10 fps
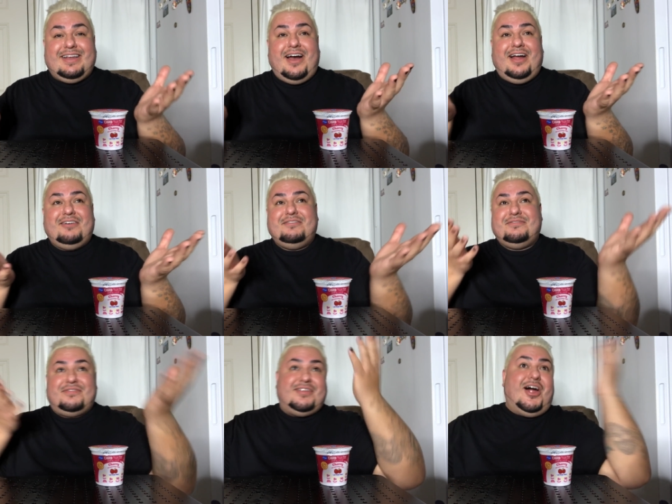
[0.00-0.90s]
not
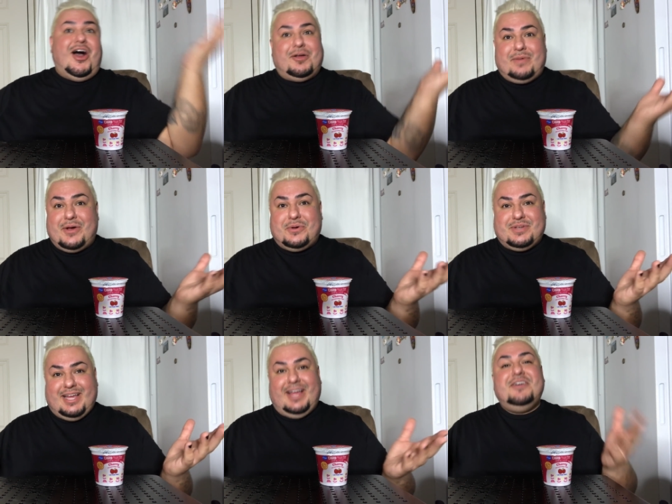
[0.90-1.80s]
vlog my whole
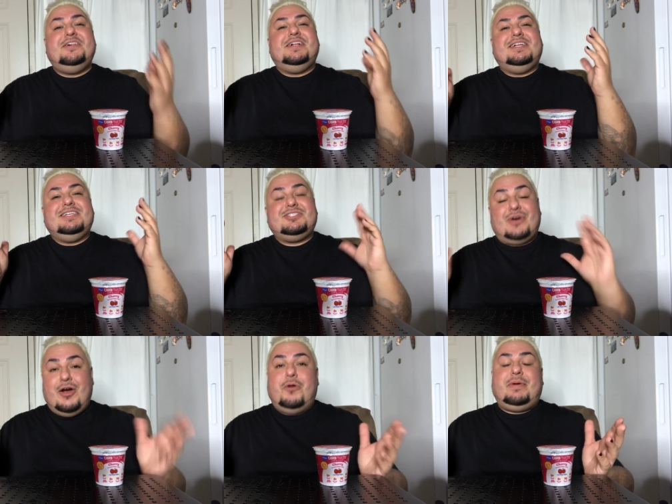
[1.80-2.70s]
day. So
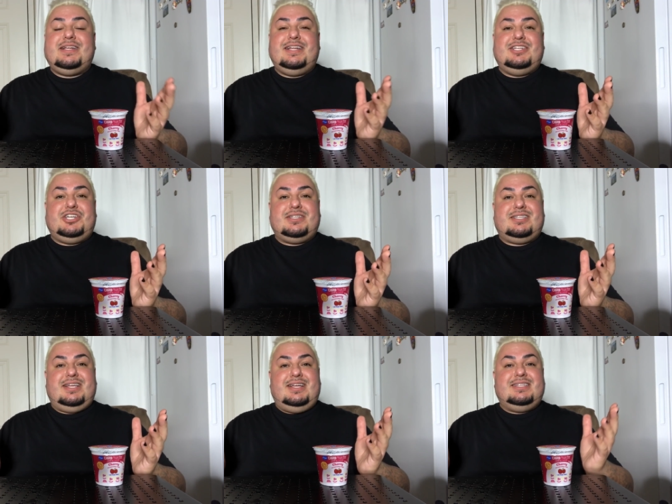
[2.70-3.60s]
I hope I did it
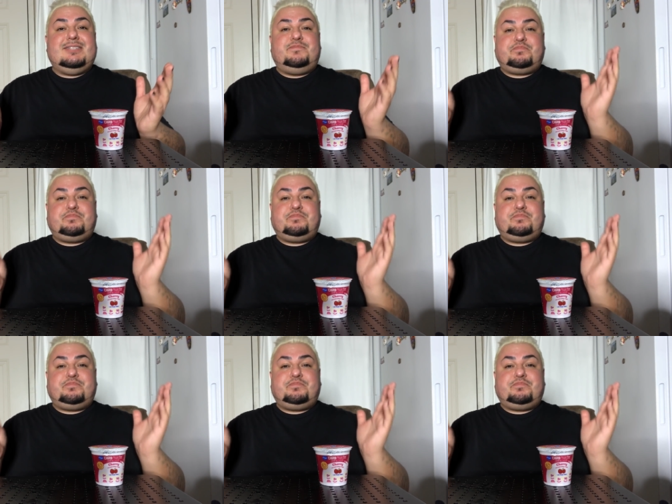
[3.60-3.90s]
justice.